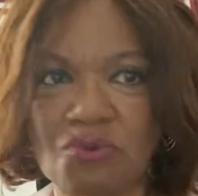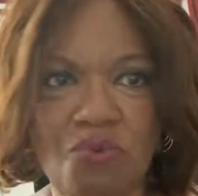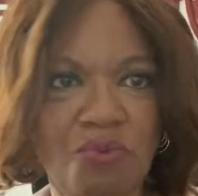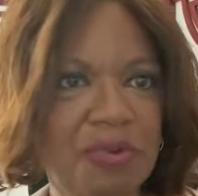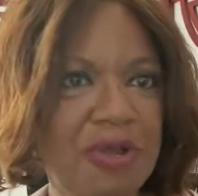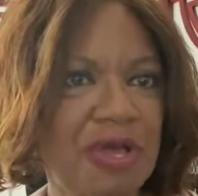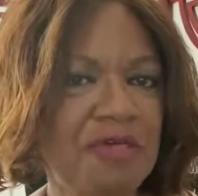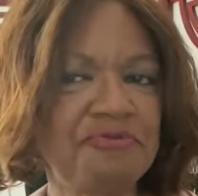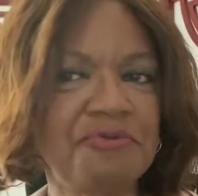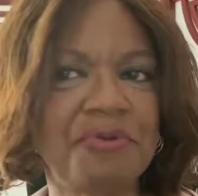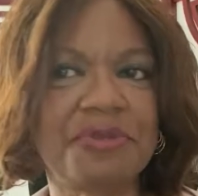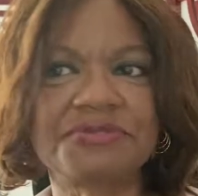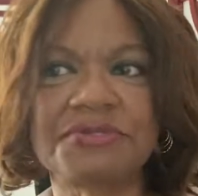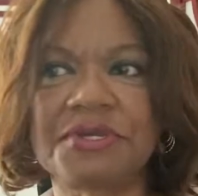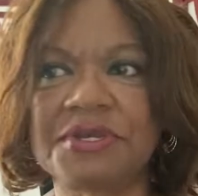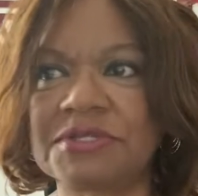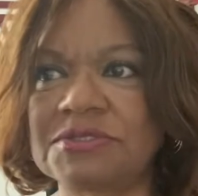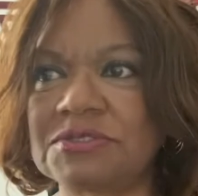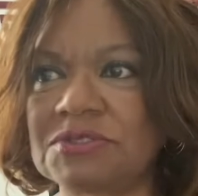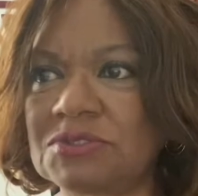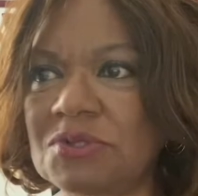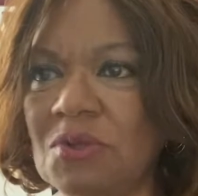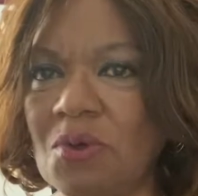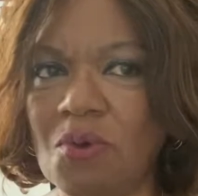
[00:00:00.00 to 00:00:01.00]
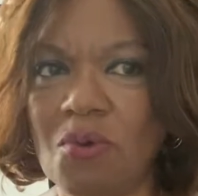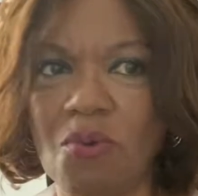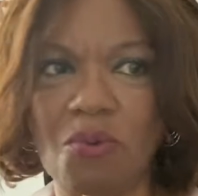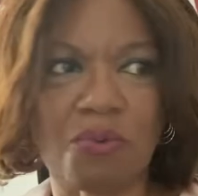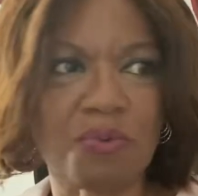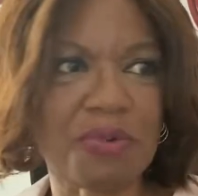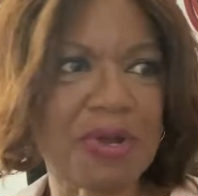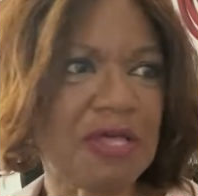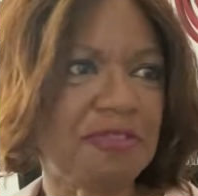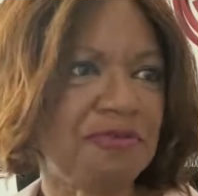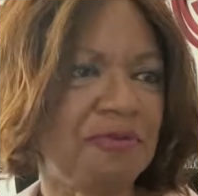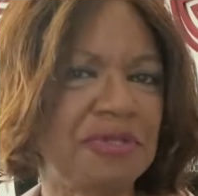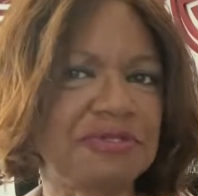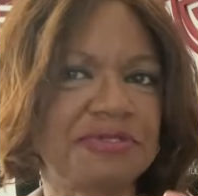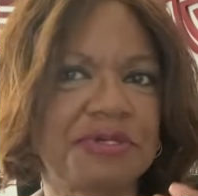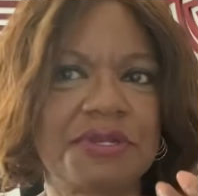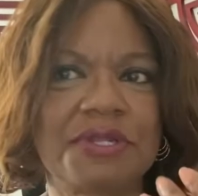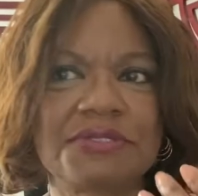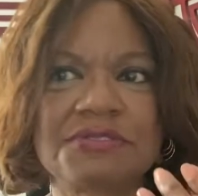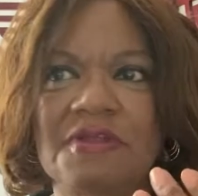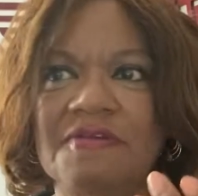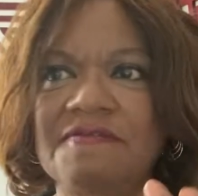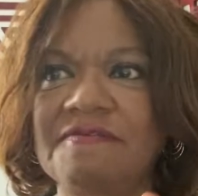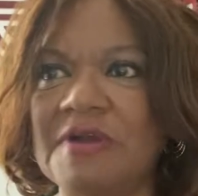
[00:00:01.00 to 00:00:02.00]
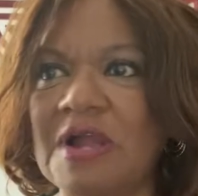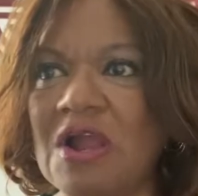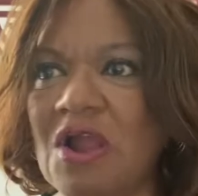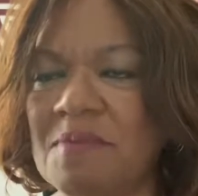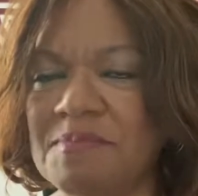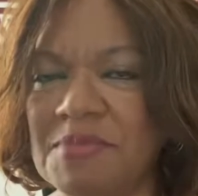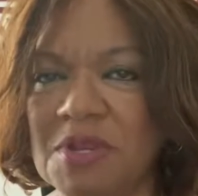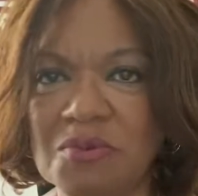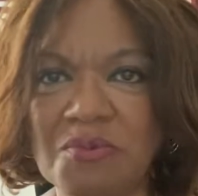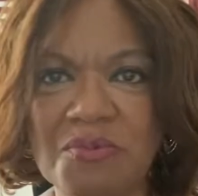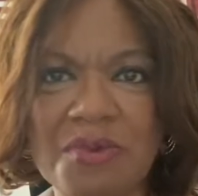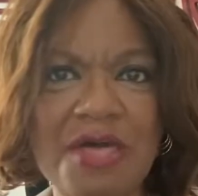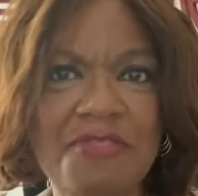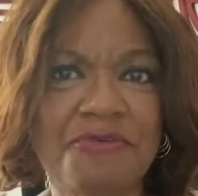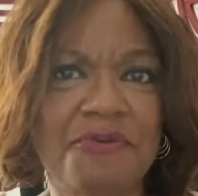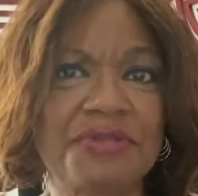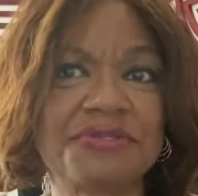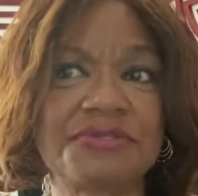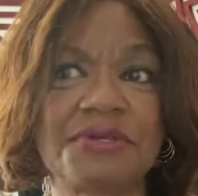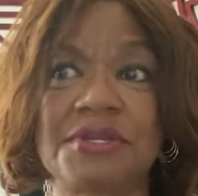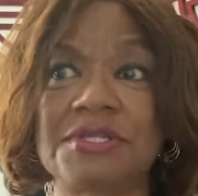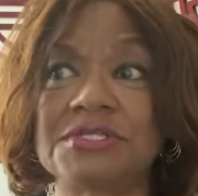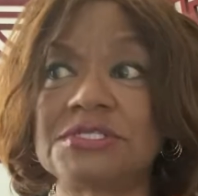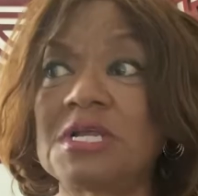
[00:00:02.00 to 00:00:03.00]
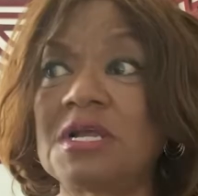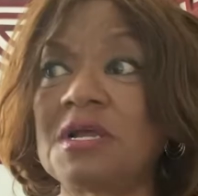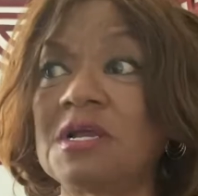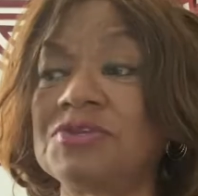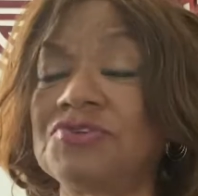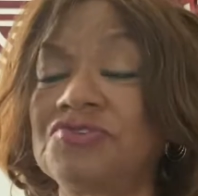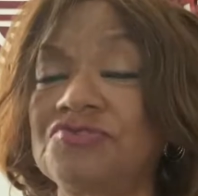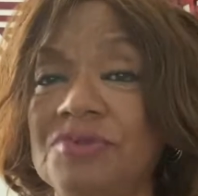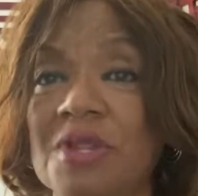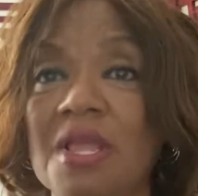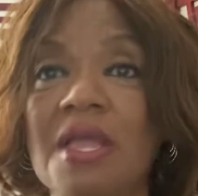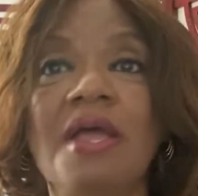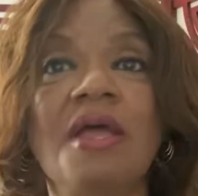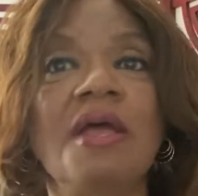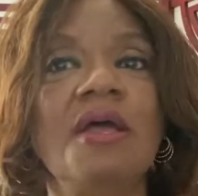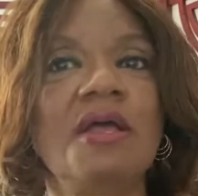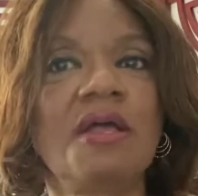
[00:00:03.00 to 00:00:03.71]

whether it's in its soul, whether it's in its environment, whether it's in its country.